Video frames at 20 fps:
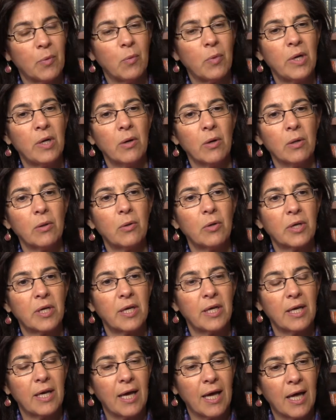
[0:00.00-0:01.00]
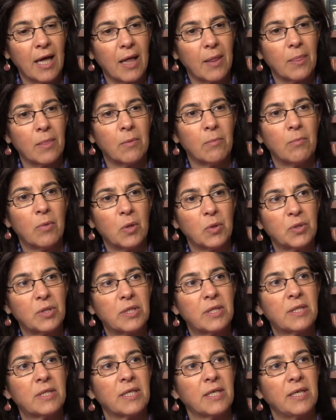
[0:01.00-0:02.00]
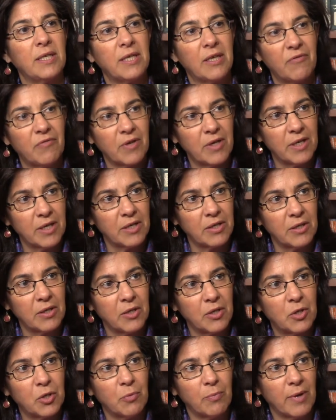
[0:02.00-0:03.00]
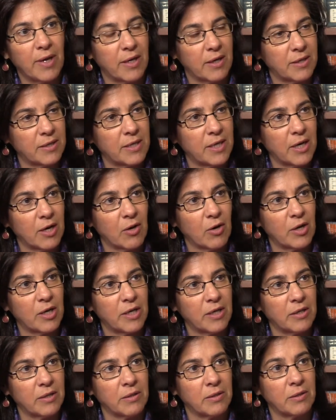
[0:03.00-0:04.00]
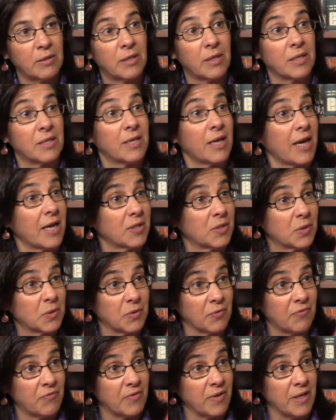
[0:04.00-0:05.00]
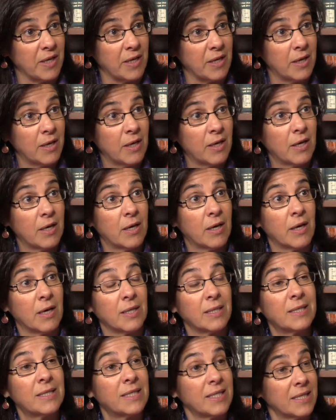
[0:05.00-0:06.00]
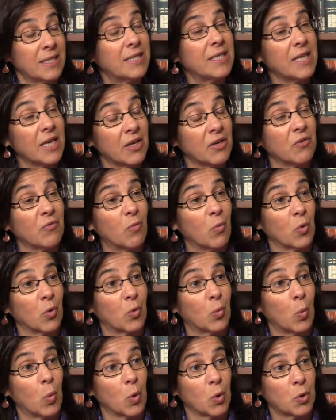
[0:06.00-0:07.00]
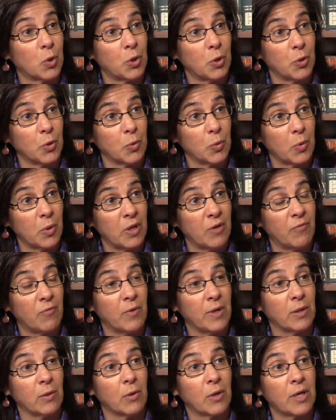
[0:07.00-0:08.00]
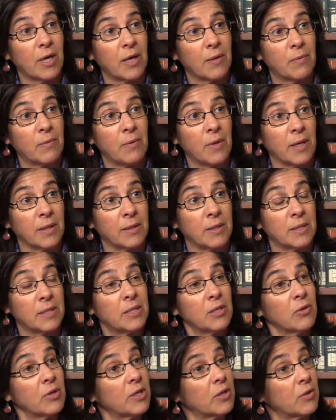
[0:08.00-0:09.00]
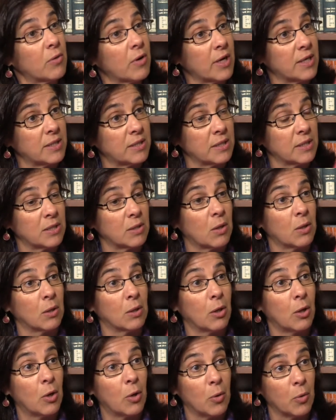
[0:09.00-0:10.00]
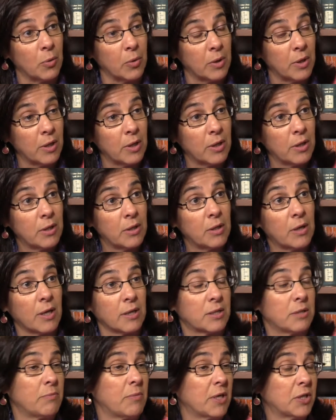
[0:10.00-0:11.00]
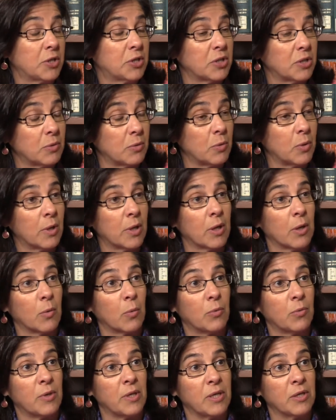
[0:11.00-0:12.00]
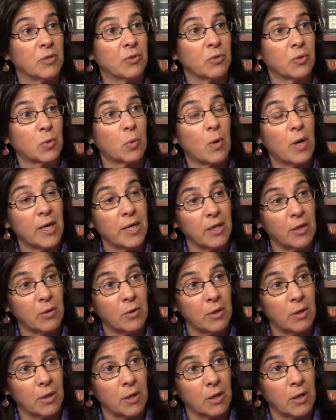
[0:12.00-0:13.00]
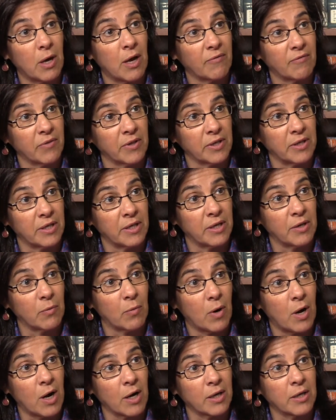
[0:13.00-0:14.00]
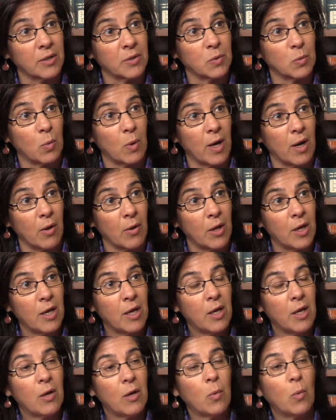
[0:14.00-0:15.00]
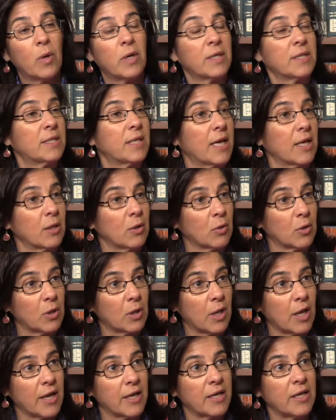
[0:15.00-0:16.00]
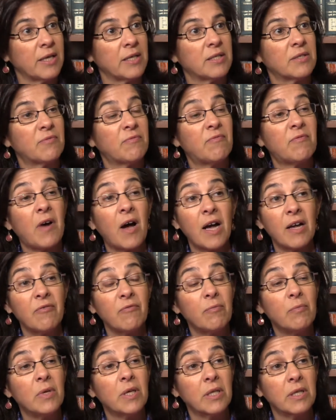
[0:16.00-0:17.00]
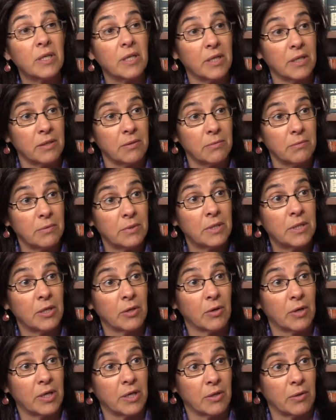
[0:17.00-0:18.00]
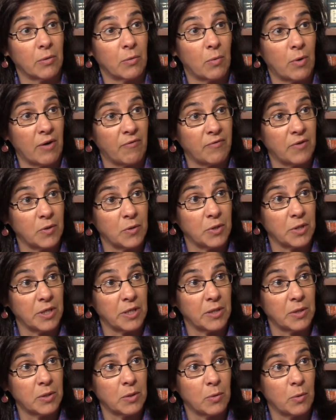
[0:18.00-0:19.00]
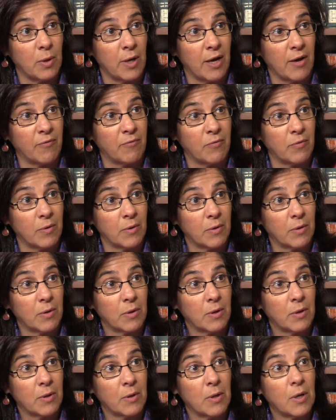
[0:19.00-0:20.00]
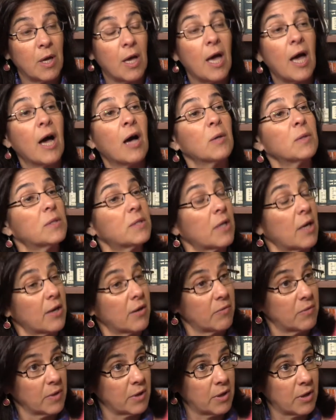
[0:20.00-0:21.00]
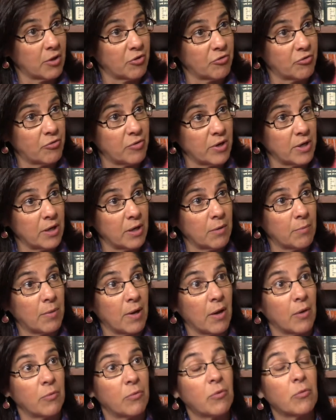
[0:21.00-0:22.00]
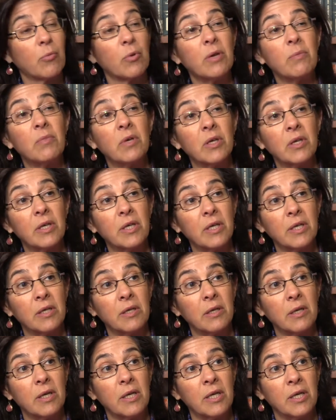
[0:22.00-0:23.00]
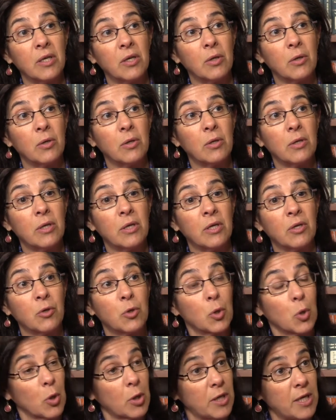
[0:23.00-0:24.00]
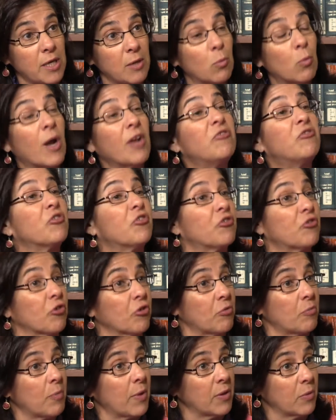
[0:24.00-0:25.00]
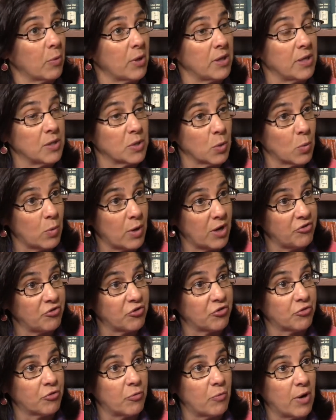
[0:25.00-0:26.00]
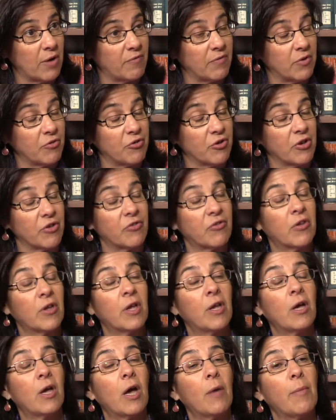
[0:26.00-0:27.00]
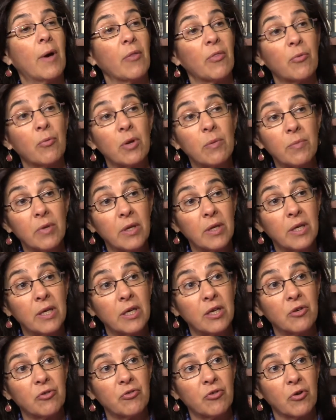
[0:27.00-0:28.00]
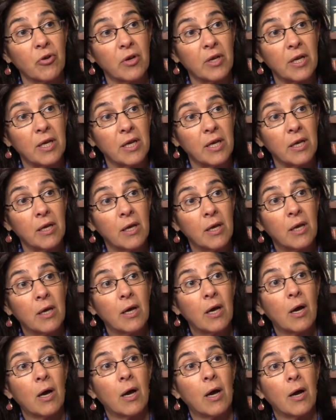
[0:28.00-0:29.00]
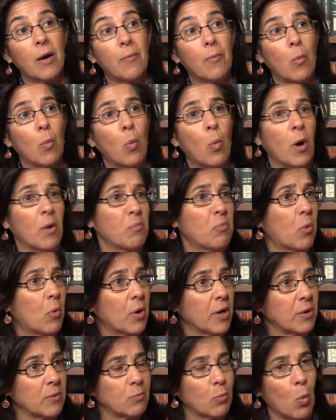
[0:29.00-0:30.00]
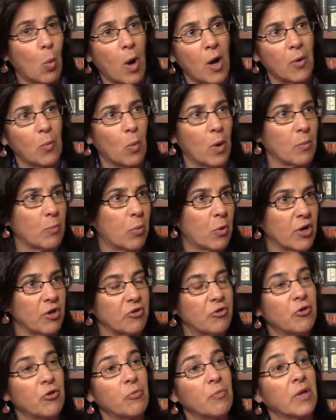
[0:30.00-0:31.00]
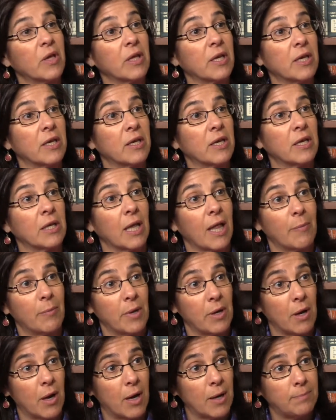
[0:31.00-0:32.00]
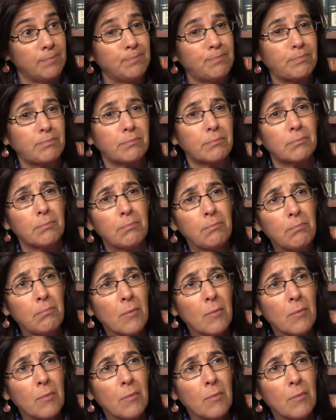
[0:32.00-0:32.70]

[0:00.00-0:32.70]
I mean, we are looking at the most significant humanitarian catastrophe mm -hmm. uh, since the end of World War II. If we look at, at the Syrian crisis alone, not to mention uh, the intertwining uh, conflict in Iraq as mm -hmm. well. What does that look like? It's five million Syrian refugees who Meaning have outside of the country. Outside of the country, yeah. about three million in in Turkey, registered, by the mm-hmm. way, these are mm-hmm. registered mm-hmm. refugees. About 3 million in Turkey, um, 1.1, 1.2 million in Lebanon, mm-hmm.